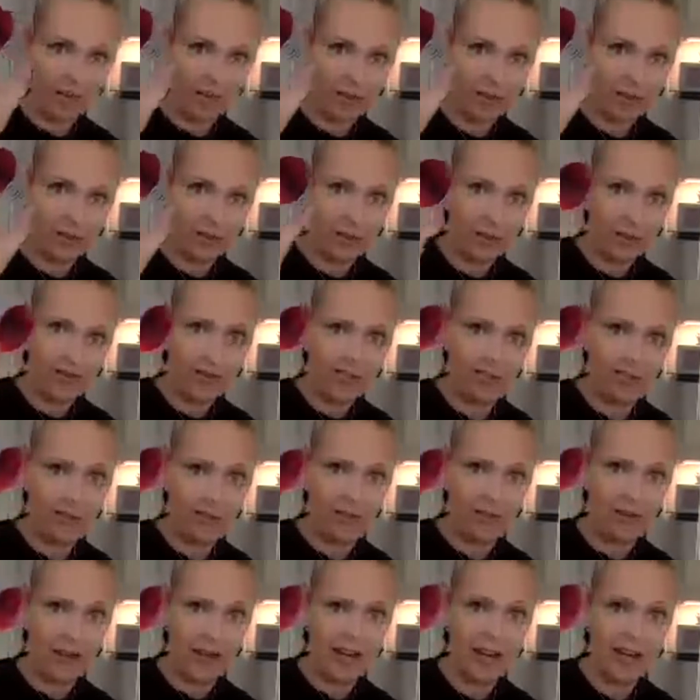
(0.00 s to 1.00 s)
So he's
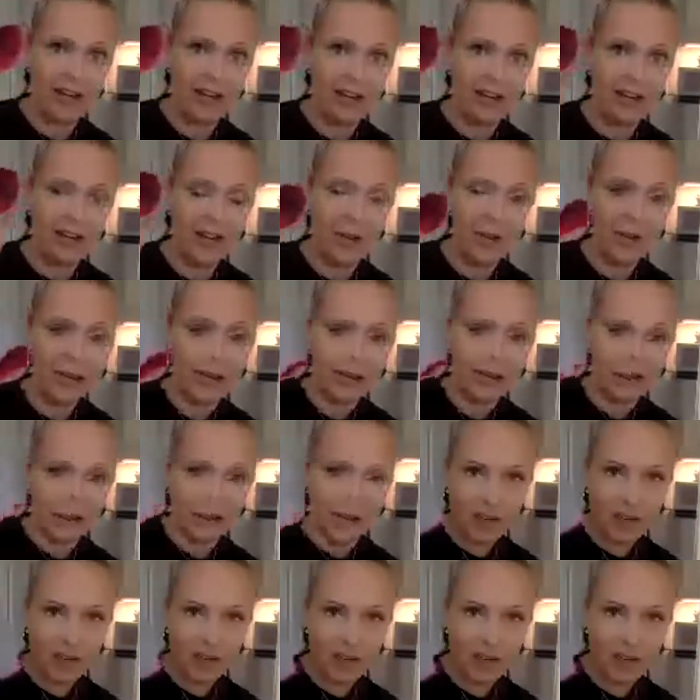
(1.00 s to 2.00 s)
red in the tummy,
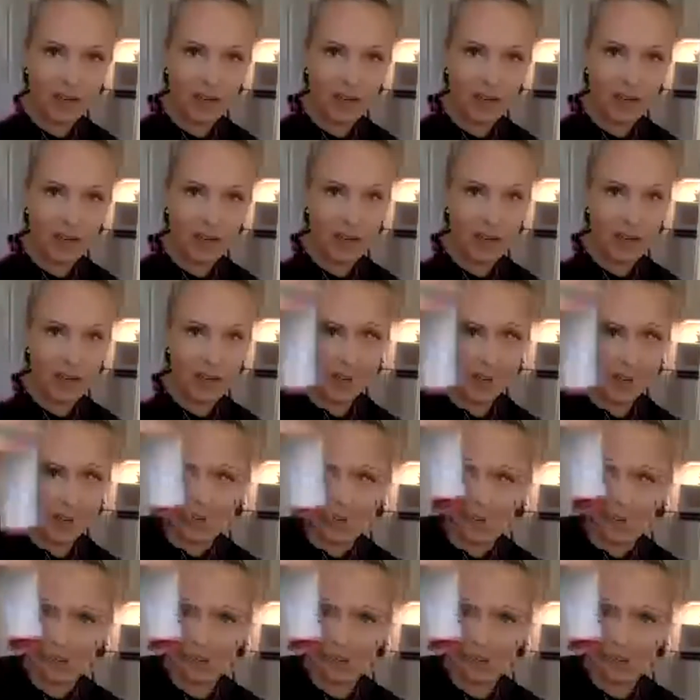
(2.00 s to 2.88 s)
gray in the back,